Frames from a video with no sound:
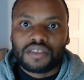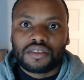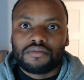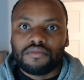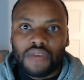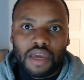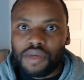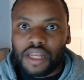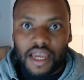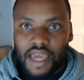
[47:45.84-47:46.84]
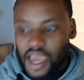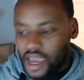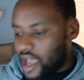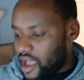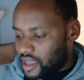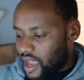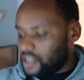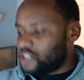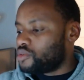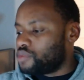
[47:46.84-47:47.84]
But if it's maybe like, hey,
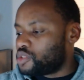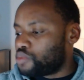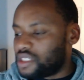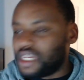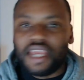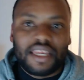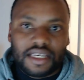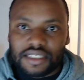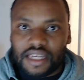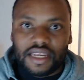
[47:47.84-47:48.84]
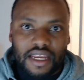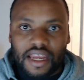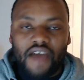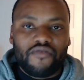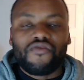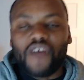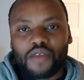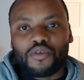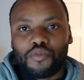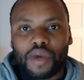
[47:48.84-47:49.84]
I need to be spontaneous and
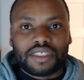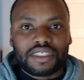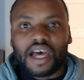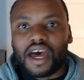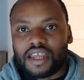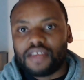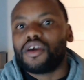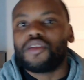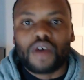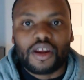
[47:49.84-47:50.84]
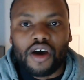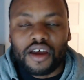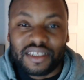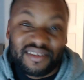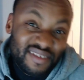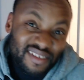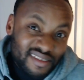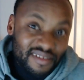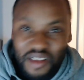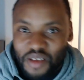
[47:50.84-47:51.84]
have fun with my son and whatnot,
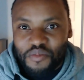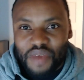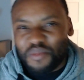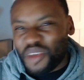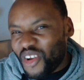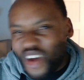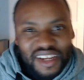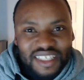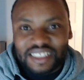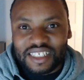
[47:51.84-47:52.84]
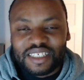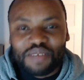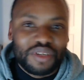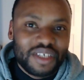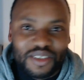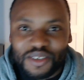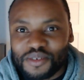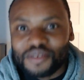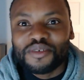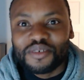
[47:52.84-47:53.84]
maybe you're not as
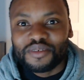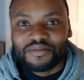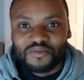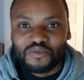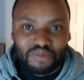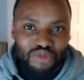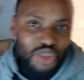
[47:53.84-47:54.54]
disciplined. You